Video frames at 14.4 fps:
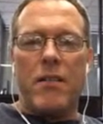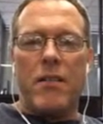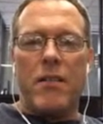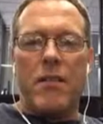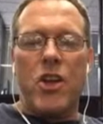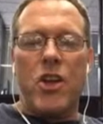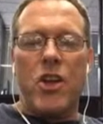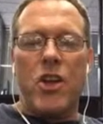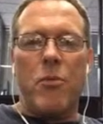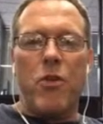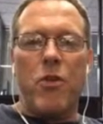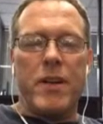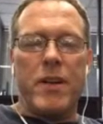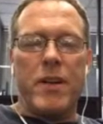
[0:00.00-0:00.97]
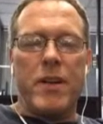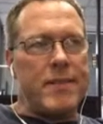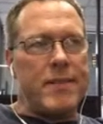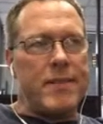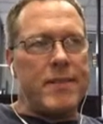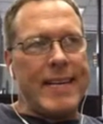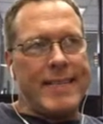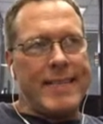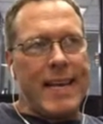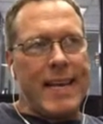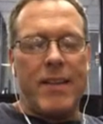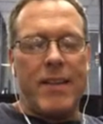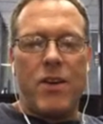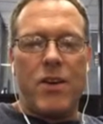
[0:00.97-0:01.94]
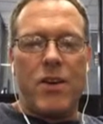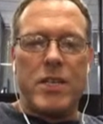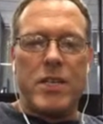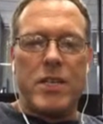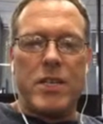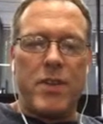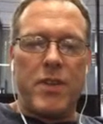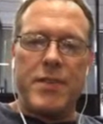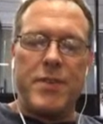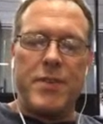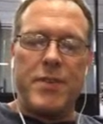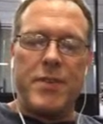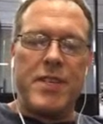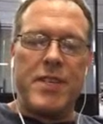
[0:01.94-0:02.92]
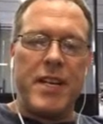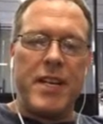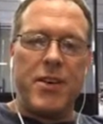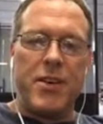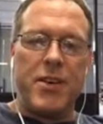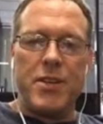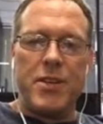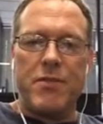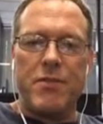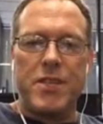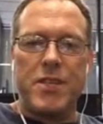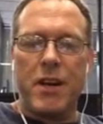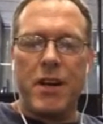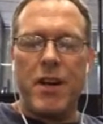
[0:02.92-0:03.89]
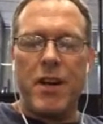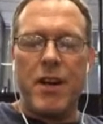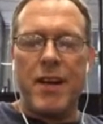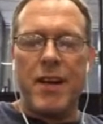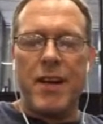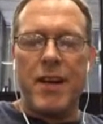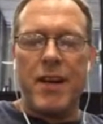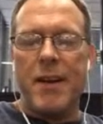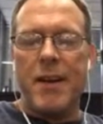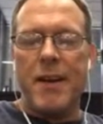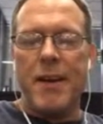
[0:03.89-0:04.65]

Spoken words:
human movement, and I've had the quest for the last 15 years of discovering